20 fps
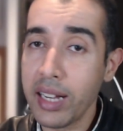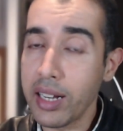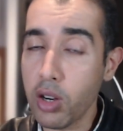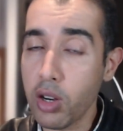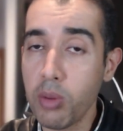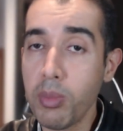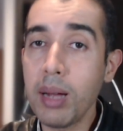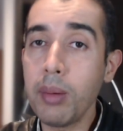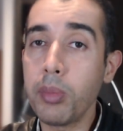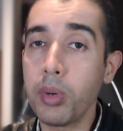Now
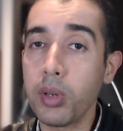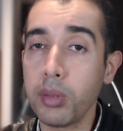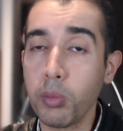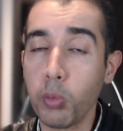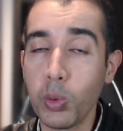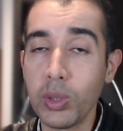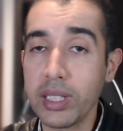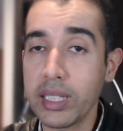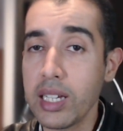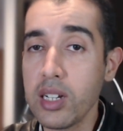remember,
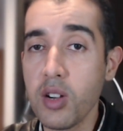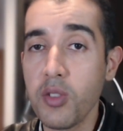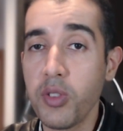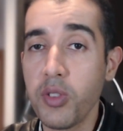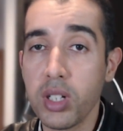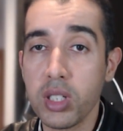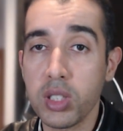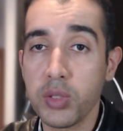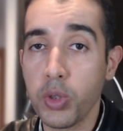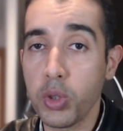when the King of
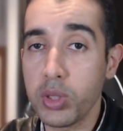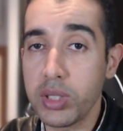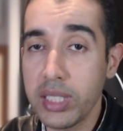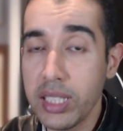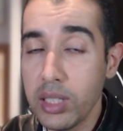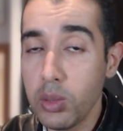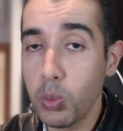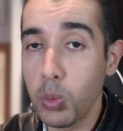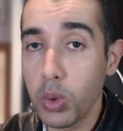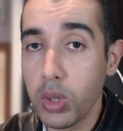Fighters
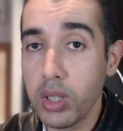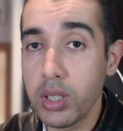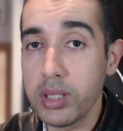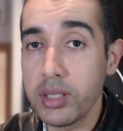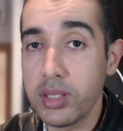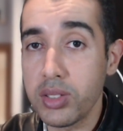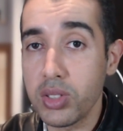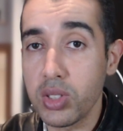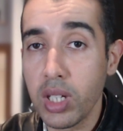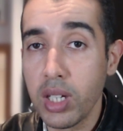14
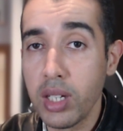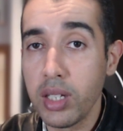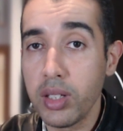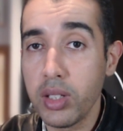was,